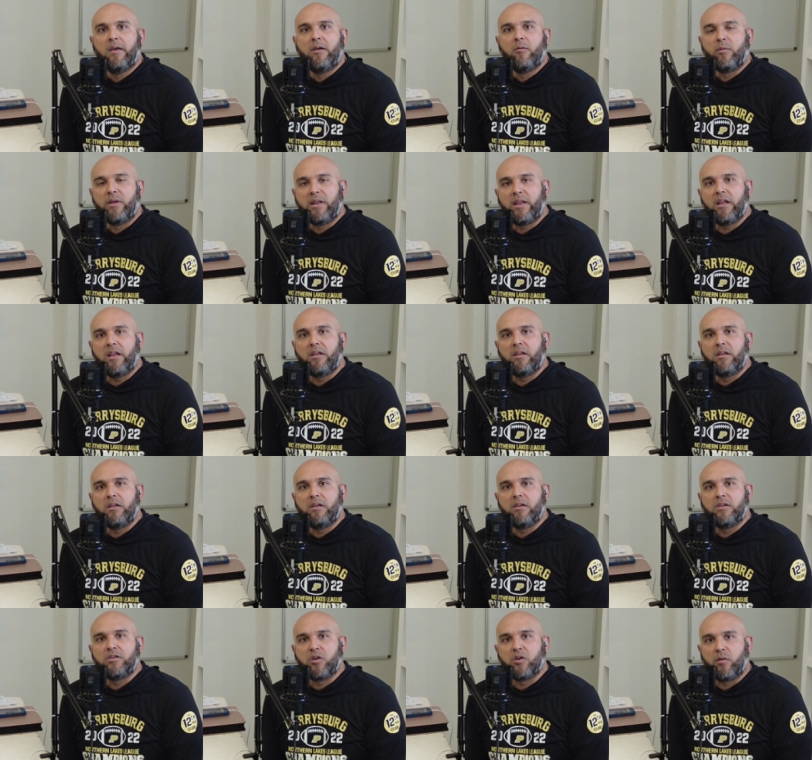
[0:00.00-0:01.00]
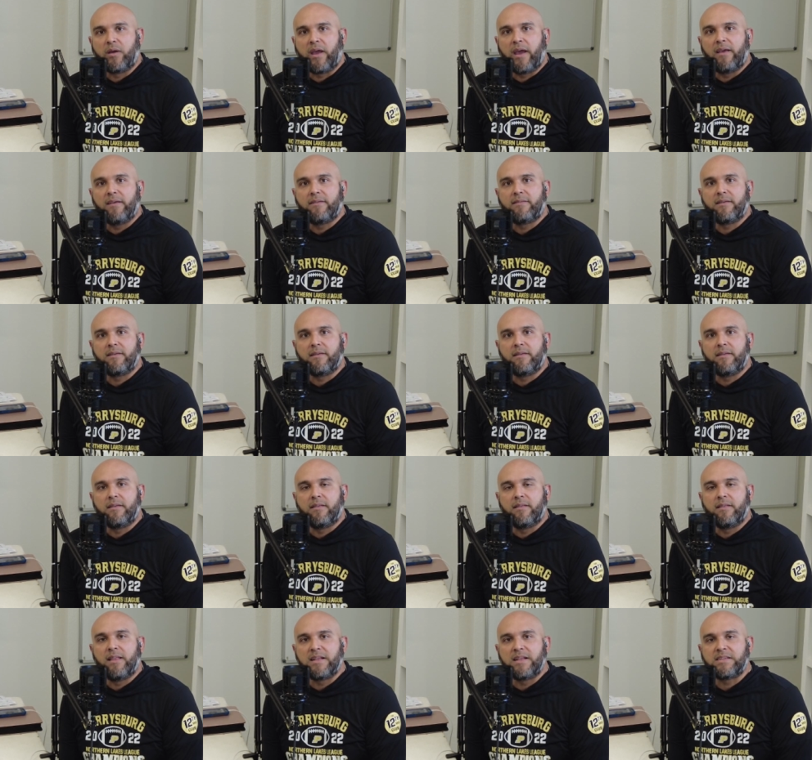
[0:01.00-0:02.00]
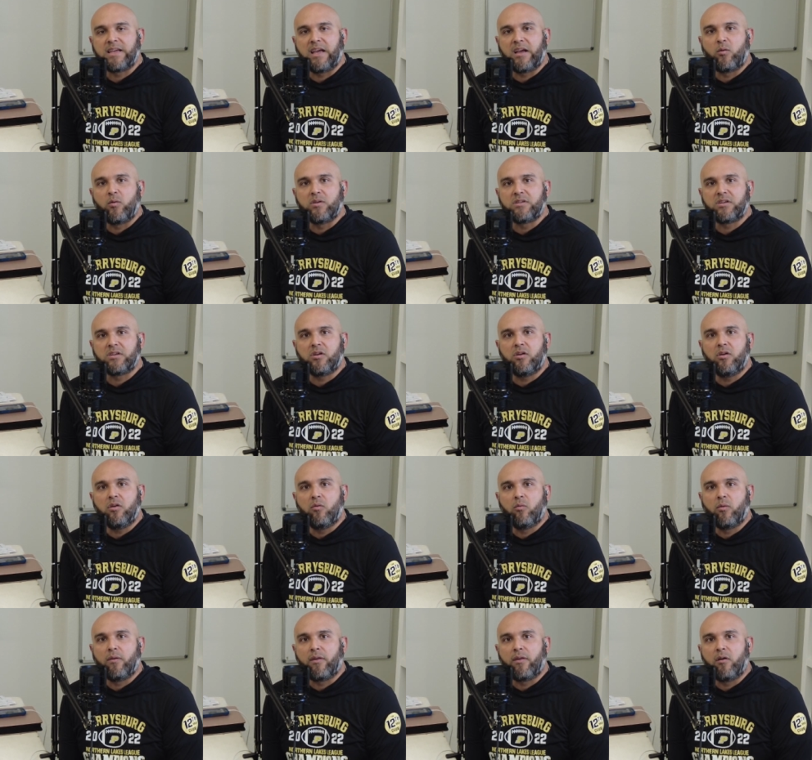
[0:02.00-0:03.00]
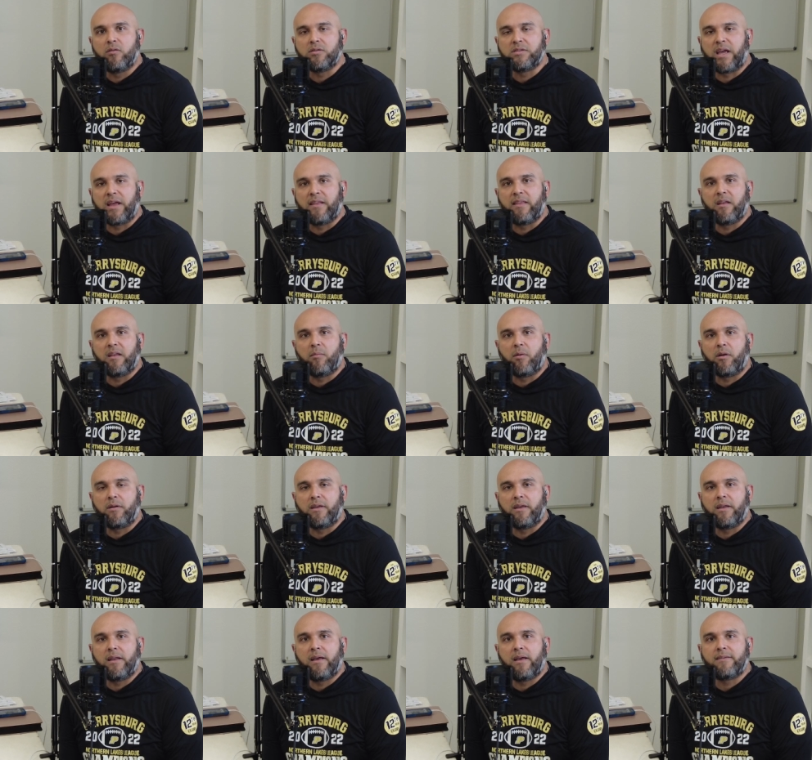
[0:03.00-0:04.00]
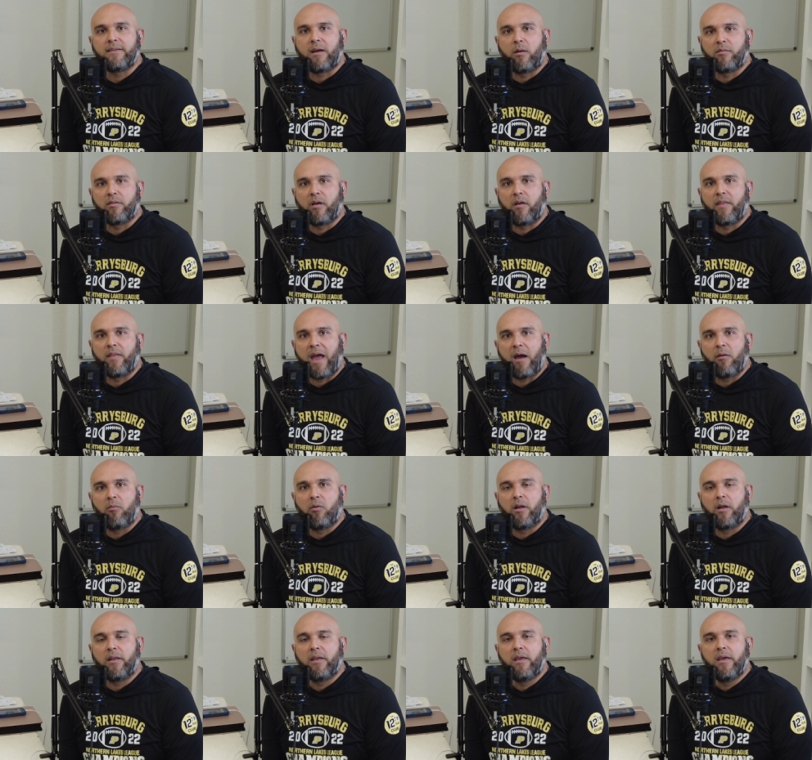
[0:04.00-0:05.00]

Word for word: We did showcase Let's Get Quizzical with host Anthony Martinez. I was on that one,